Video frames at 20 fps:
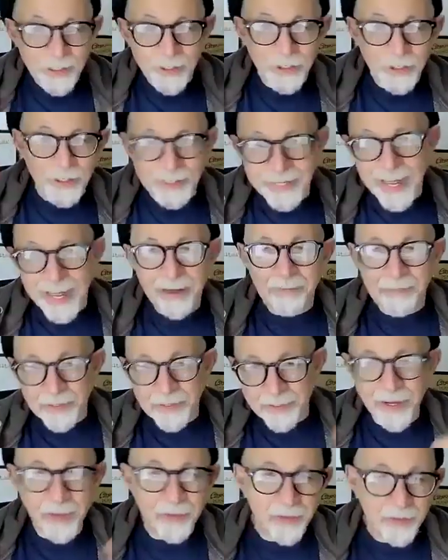you're going to have
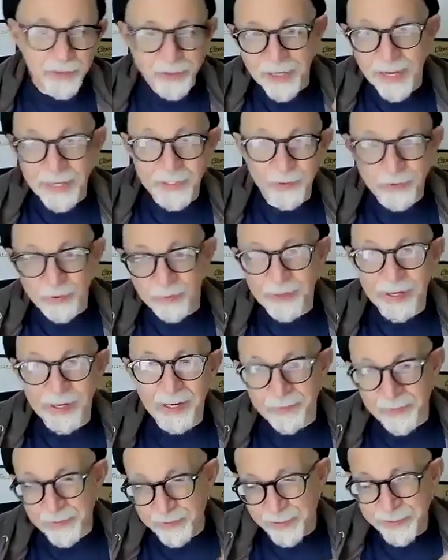this other side as
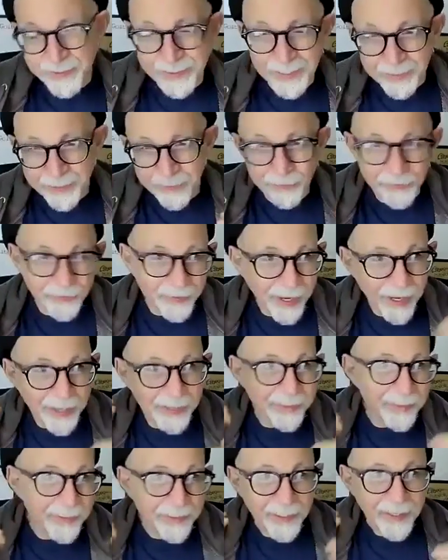well, this addictive
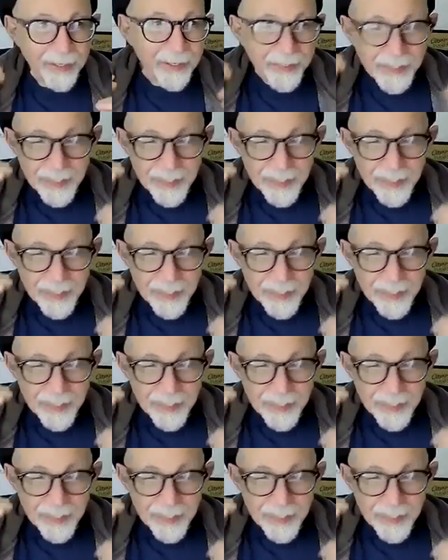side, and